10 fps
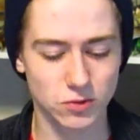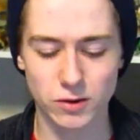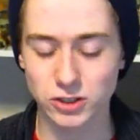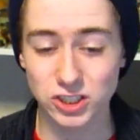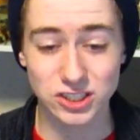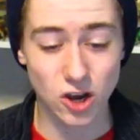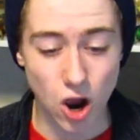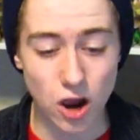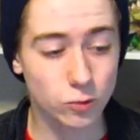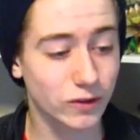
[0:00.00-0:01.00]
where I would just
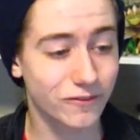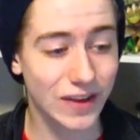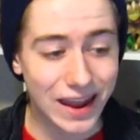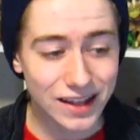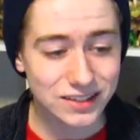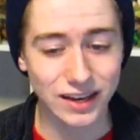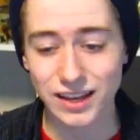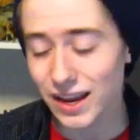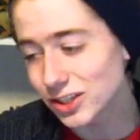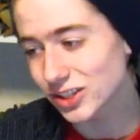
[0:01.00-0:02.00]
talk with fans and
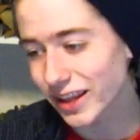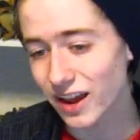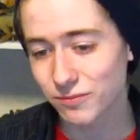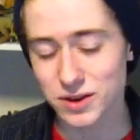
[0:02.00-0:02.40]
occasionally have